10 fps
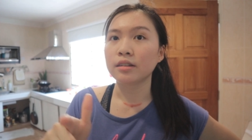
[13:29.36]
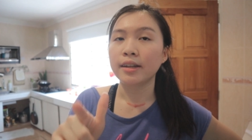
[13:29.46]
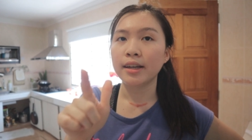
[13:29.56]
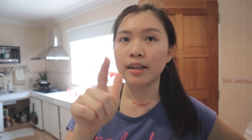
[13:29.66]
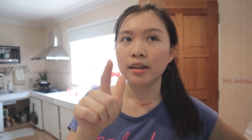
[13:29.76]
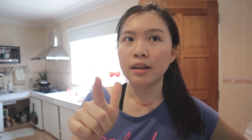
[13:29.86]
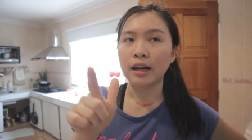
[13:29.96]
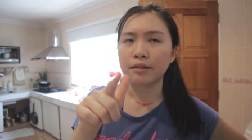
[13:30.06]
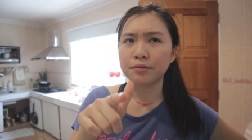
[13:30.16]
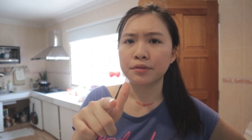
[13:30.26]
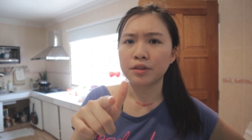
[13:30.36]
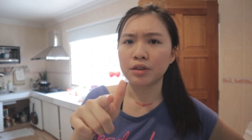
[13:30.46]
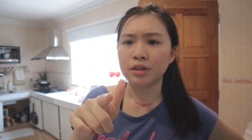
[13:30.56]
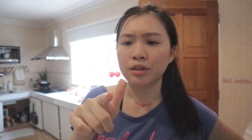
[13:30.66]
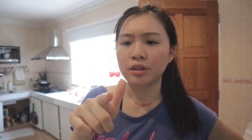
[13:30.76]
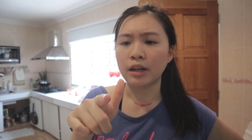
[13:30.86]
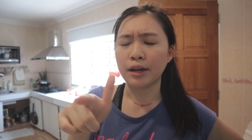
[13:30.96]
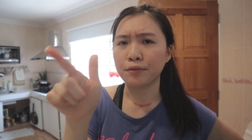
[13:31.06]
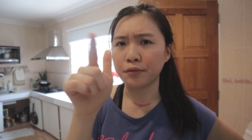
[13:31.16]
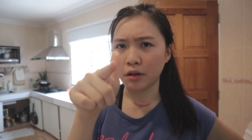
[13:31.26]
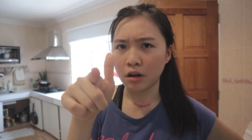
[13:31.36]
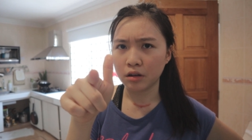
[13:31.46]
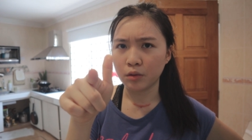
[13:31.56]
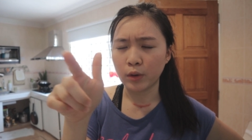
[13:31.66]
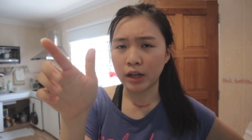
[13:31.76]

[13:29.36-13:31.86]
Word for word: the day after I vlogged,